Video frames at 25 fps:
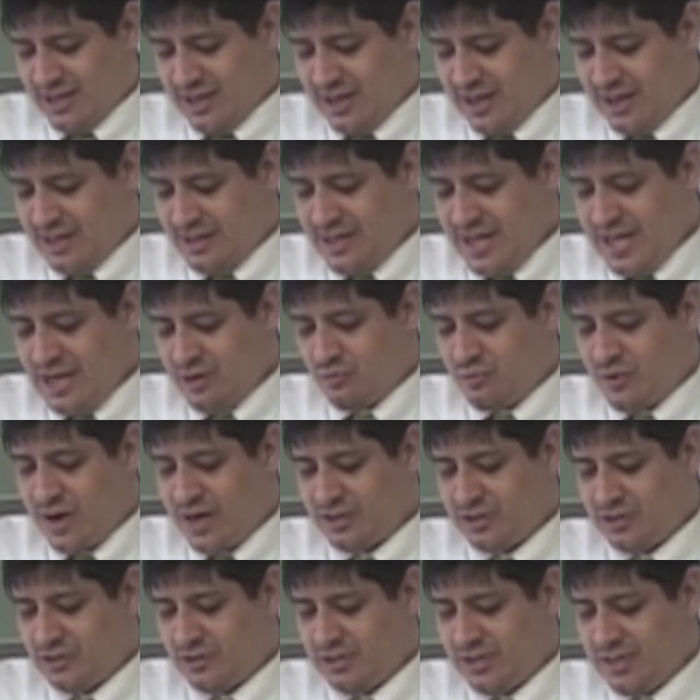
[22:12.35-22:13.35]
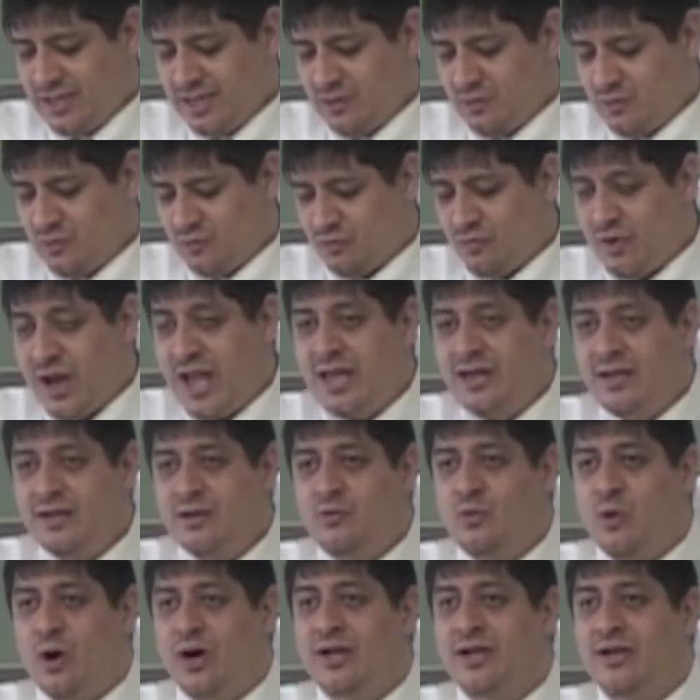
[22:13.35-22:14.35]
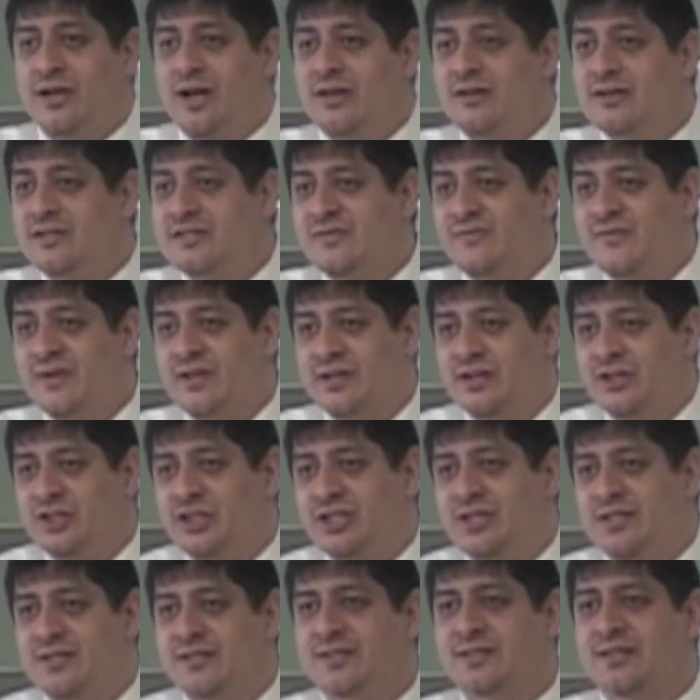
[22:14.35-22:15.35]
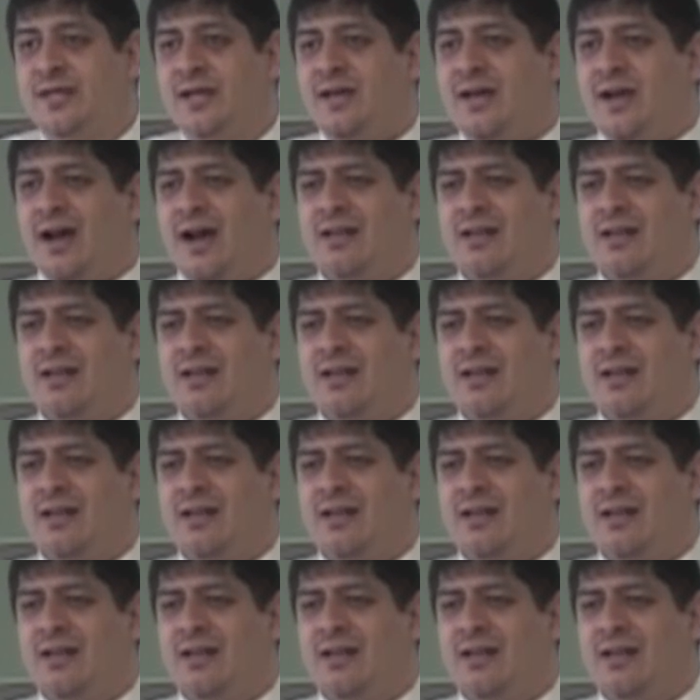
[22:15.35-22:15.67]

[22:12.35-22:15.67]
And they regularly raided one another's villages.